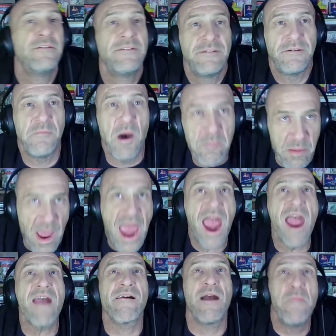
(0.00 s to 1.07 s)
I'm a
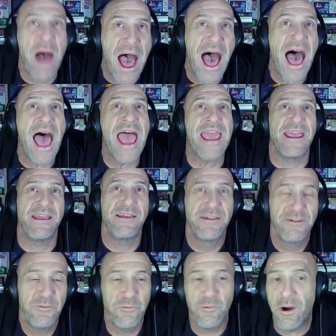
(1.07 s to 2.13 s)
bear. I'm high.
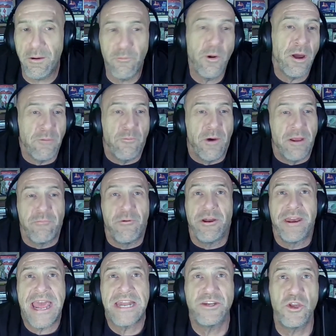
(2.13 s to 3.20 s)
What what what
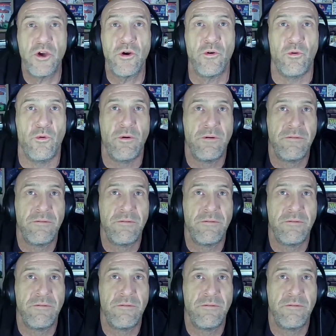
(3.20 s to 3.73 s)
I do?